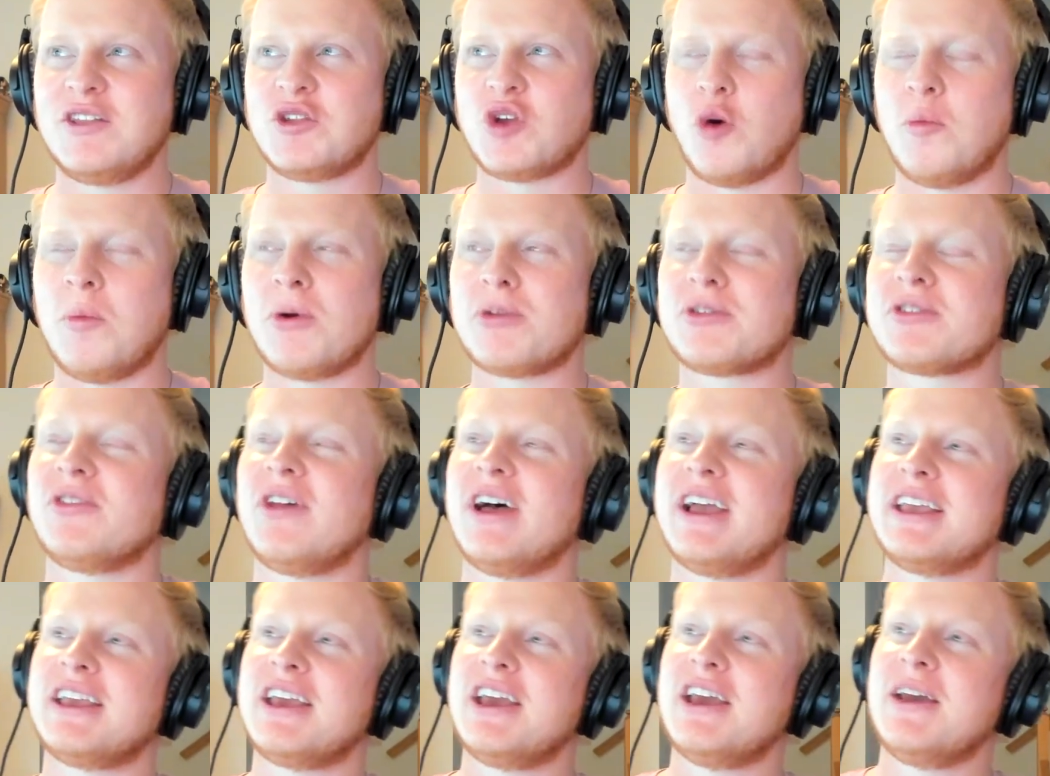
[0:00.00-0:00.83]
almost
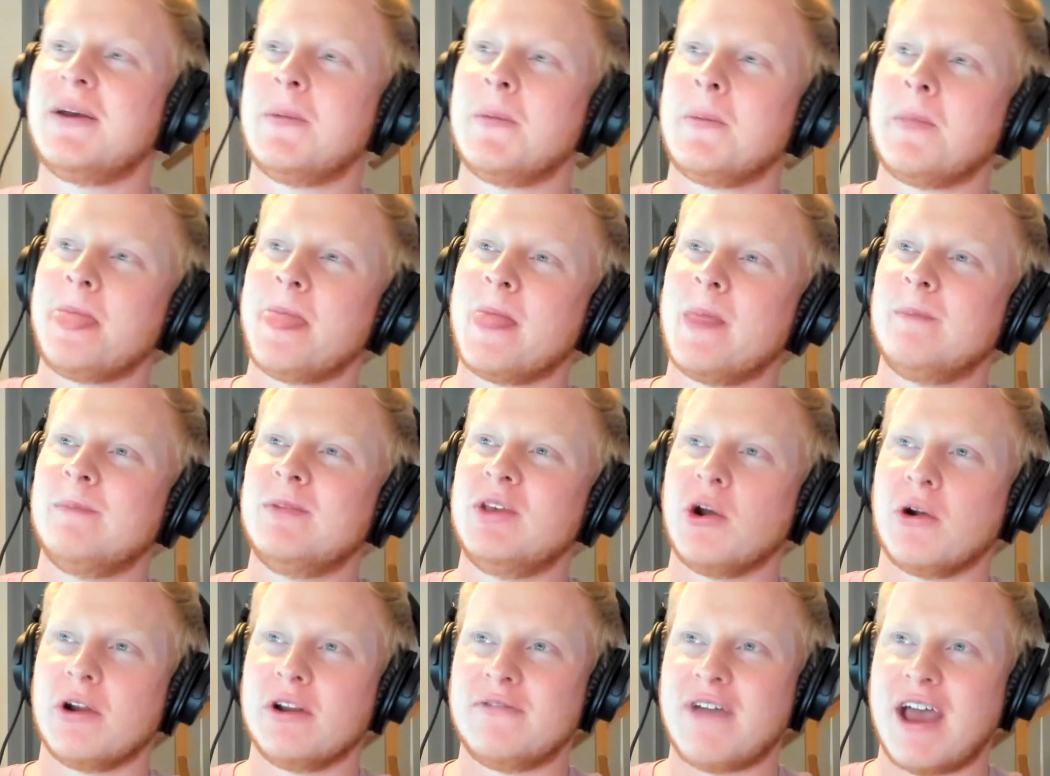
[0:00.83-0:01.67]
like
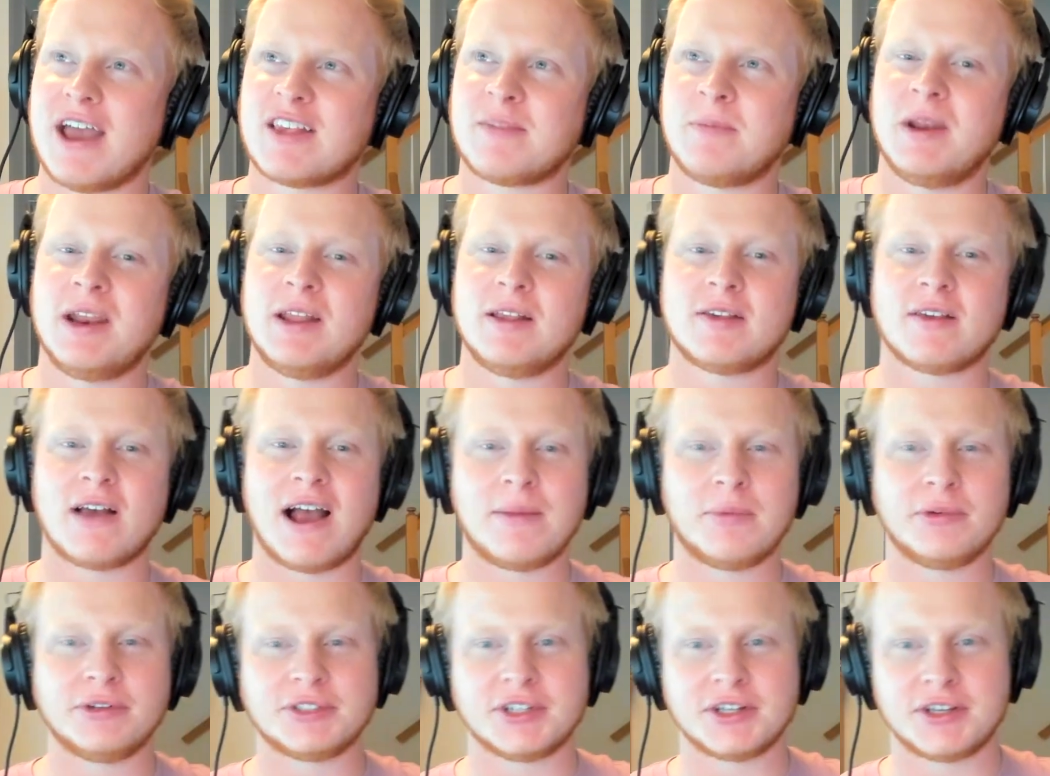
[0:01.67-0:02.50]
your investment in
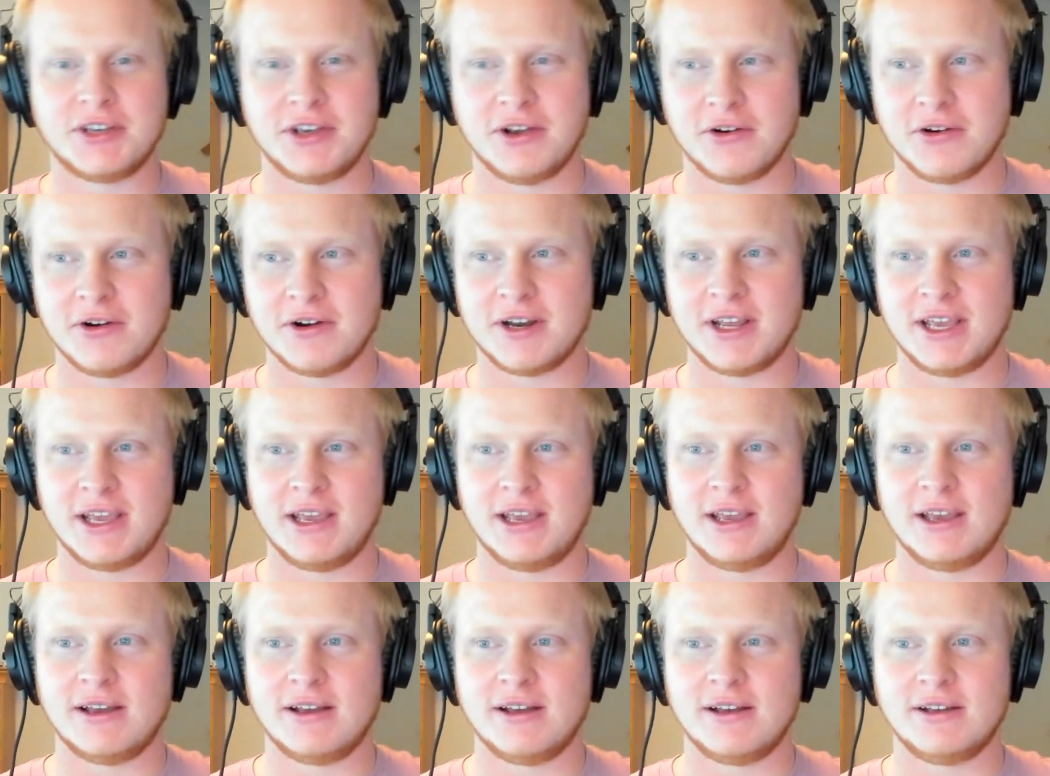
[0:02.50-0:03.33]

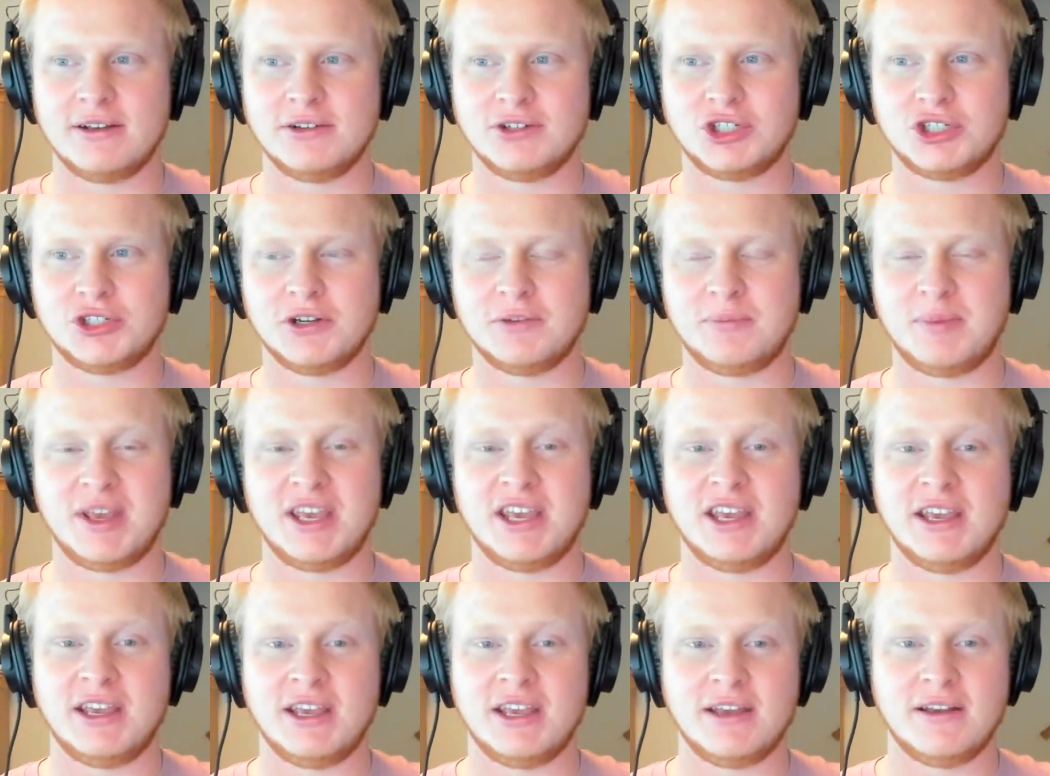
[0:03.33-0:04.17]
cybersecurity should
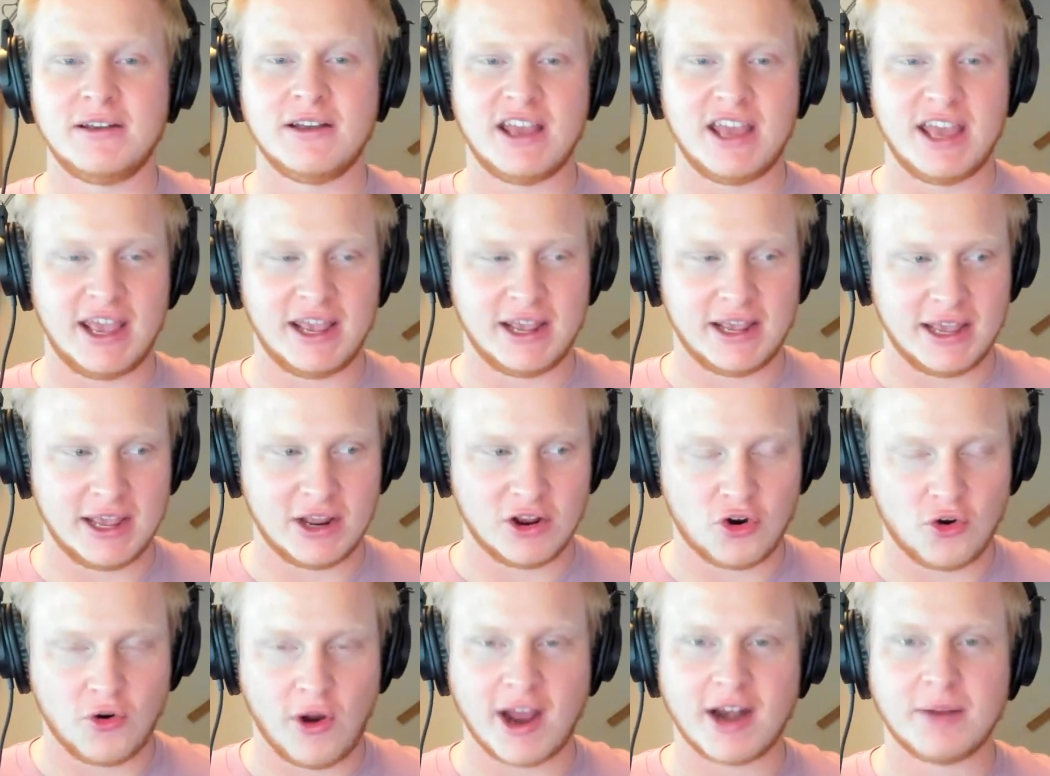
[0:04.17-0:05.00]
be
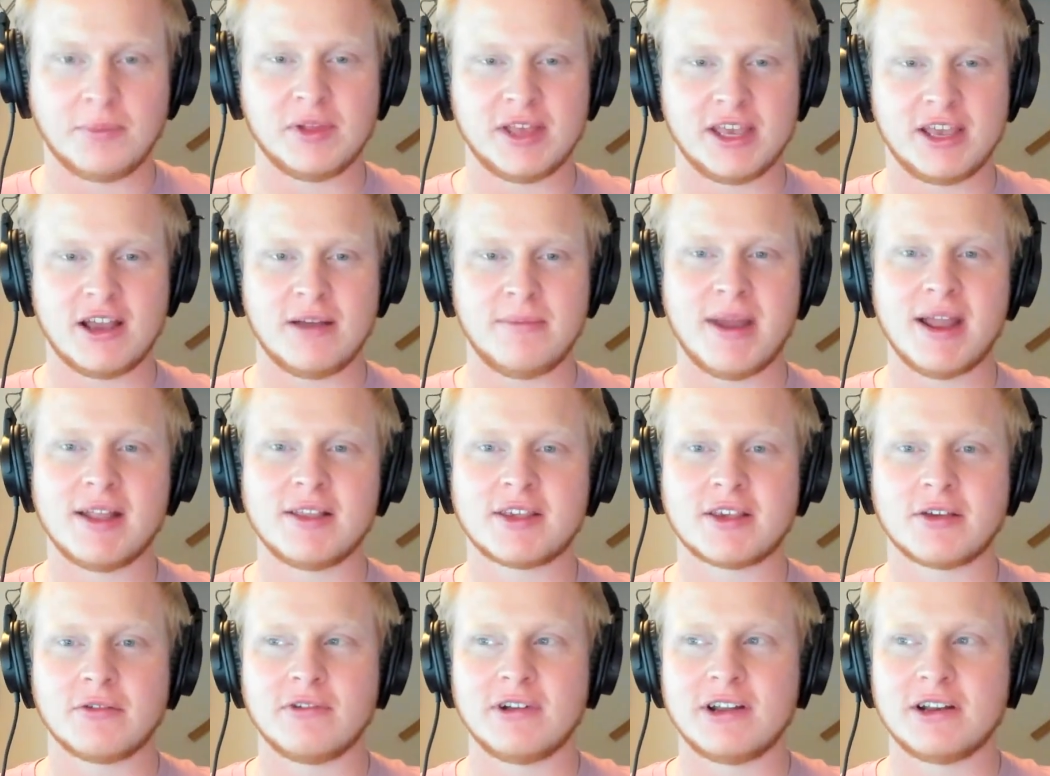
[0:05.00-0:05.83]
incredibly
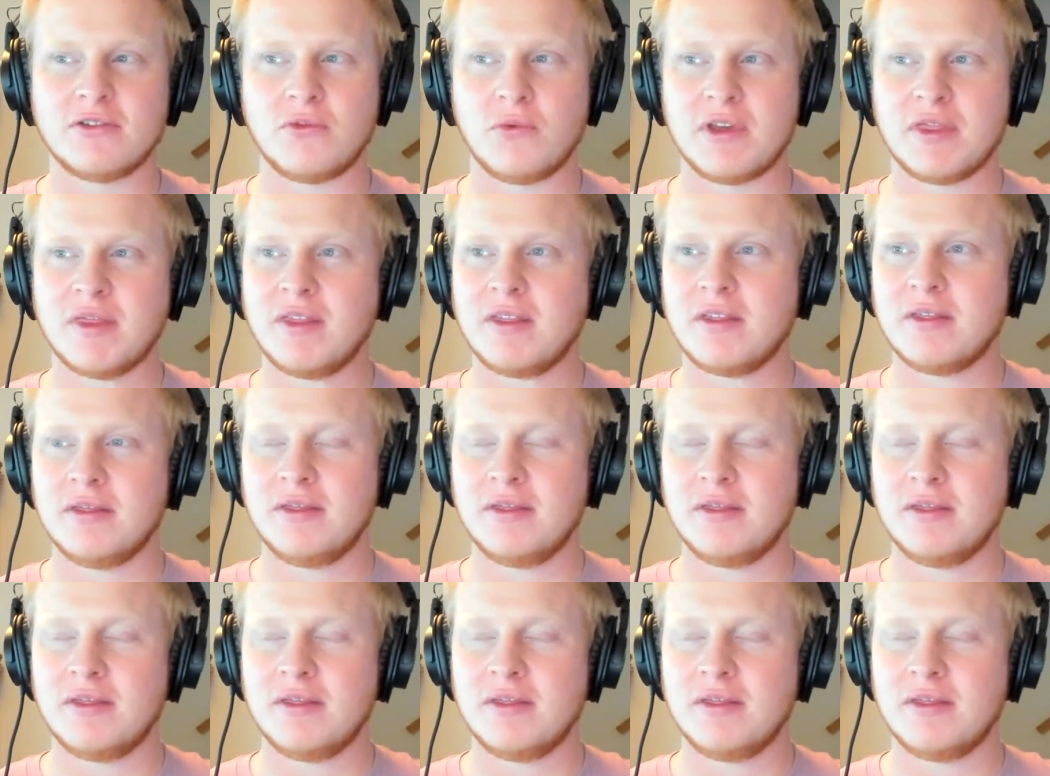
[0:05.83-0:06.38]
commensurate with